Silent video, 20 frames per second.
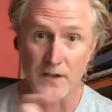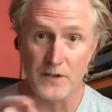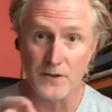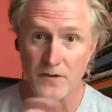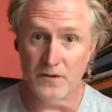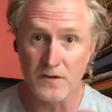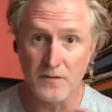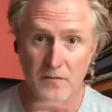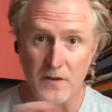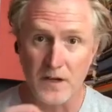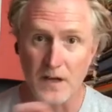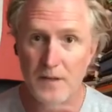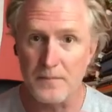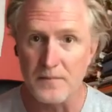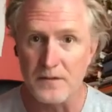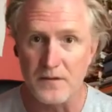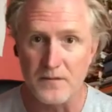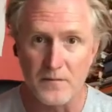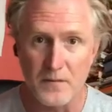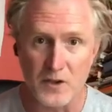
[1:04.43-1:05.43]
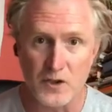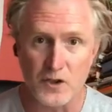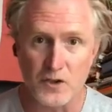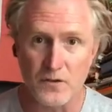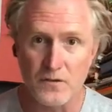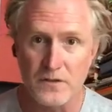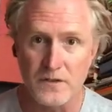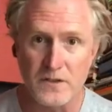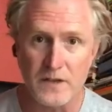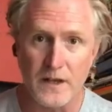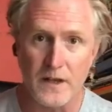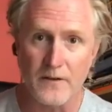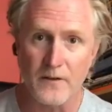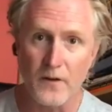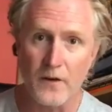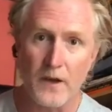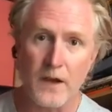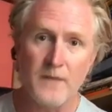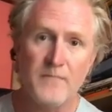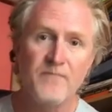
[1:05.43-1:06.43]
issues of a couple of my students there,
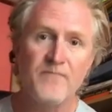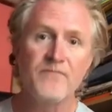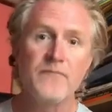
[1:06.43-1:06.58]
okay?